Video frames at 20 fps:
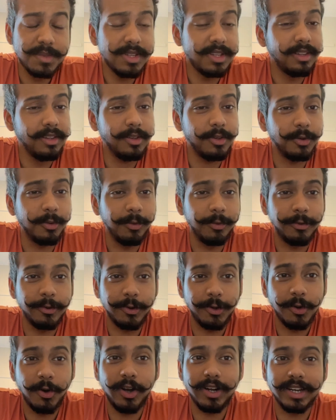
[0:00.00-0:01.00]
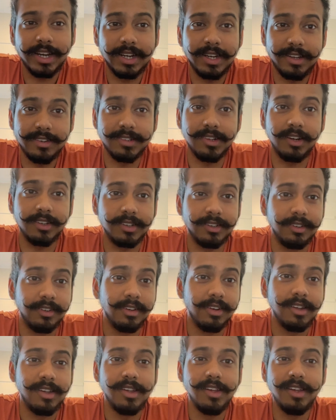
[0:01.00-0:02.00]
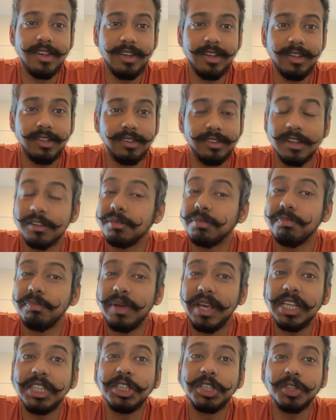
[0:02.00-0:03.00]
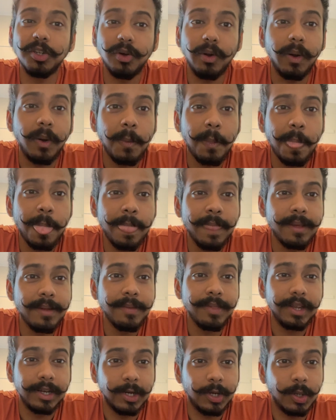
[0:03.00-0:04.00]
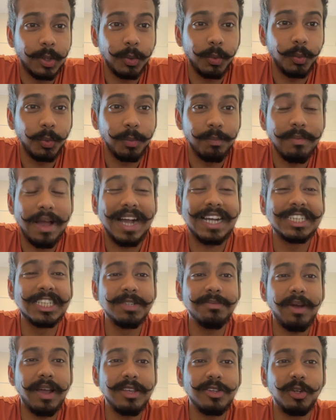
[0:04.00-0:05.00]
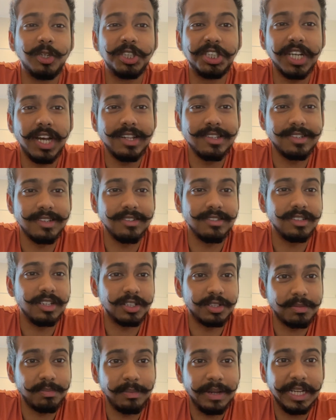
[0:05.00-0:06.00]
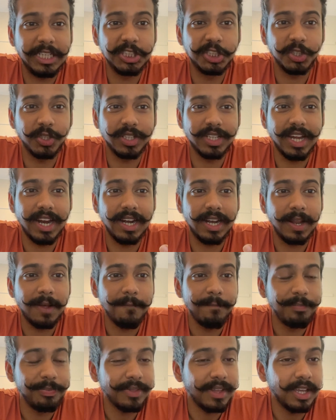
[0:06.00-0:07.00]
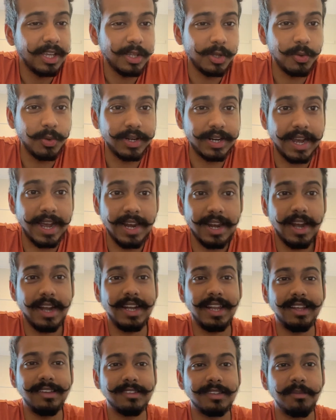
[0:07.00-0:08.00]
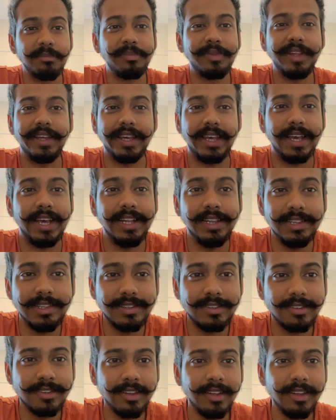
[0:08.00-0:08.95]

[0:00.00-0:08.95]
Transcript: you should not get disheartened. Just make sure to maximize your chances. Just make sure that you are highlighting something else